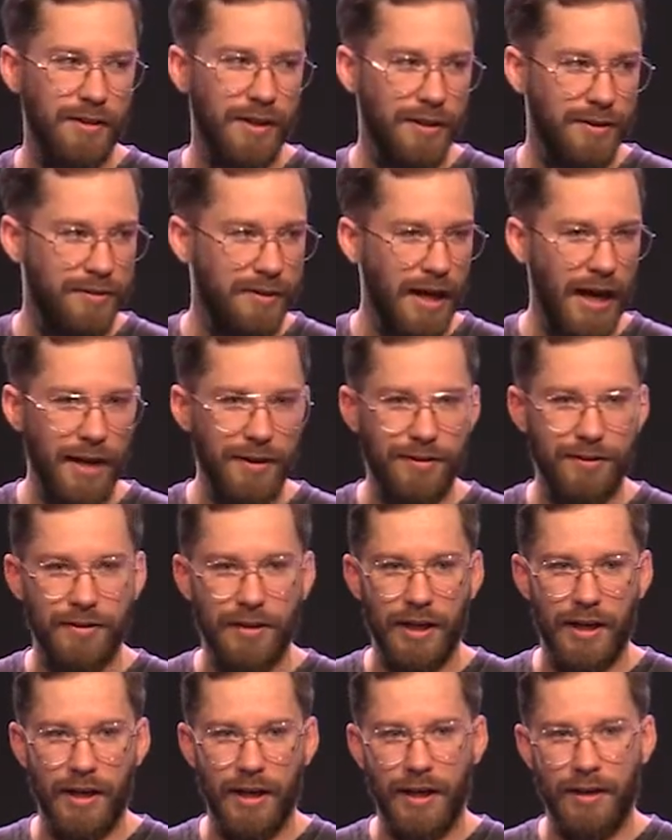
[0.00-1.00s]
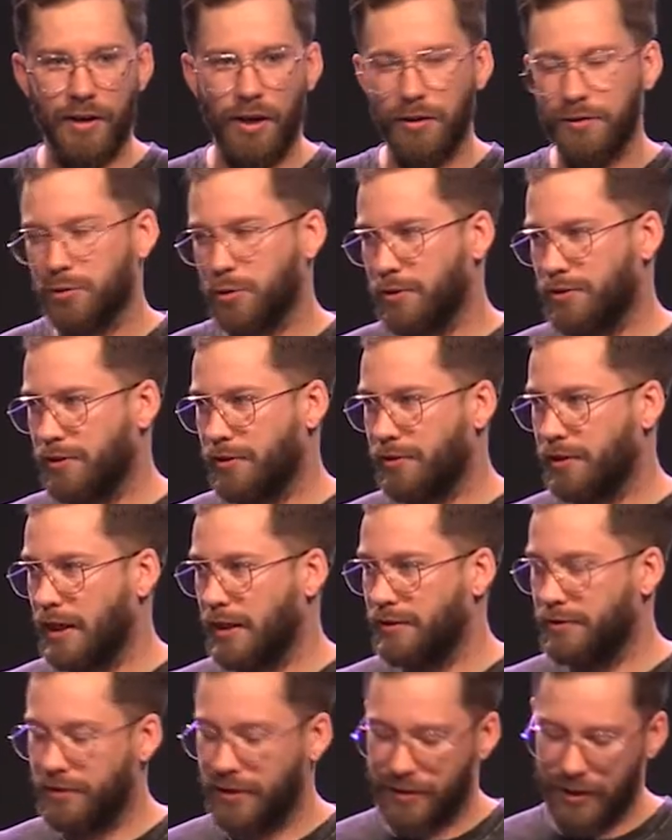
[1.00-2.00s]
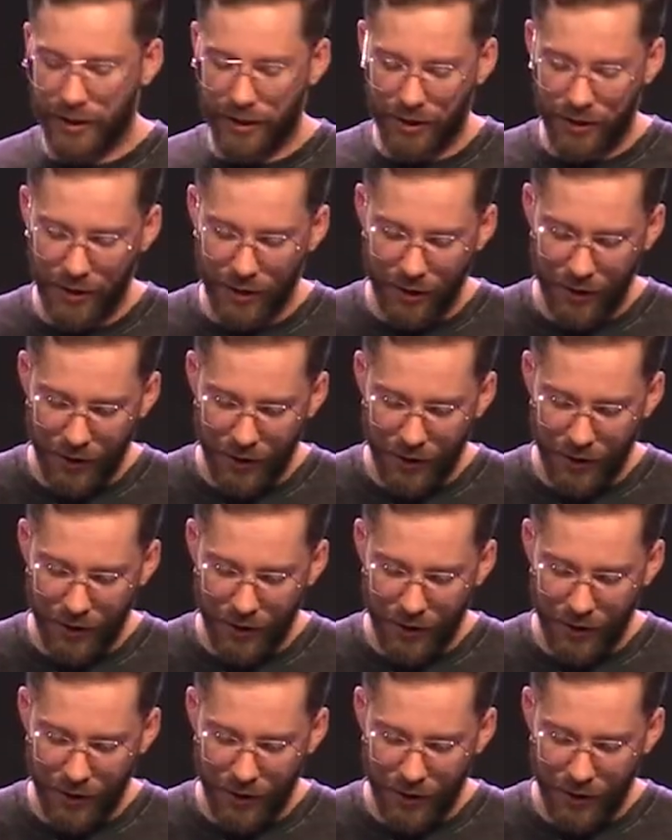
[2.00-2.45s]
and death and, and all sorts of things that there